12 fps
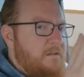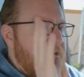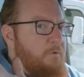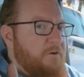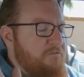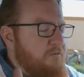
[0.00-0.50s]
It
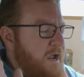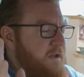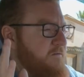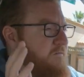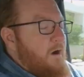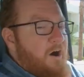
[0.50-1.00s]
works great.
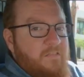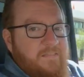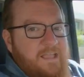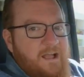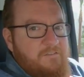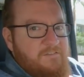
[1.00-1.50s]
On
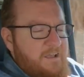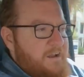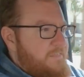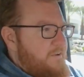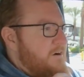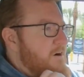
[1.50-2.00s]
the
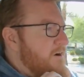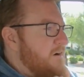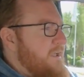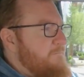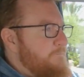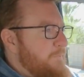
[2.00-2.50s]
outside, there are
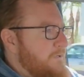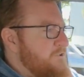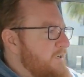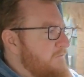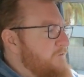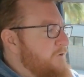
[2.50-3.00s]
a bunch
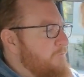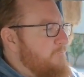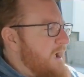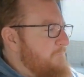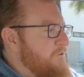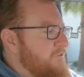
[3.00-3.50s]
of new
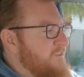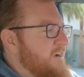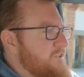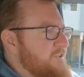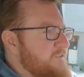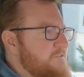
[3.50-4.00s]
Raptor
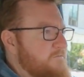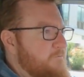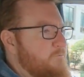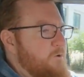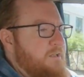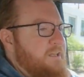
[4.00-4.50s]
touches. For
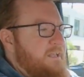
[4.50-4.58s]
one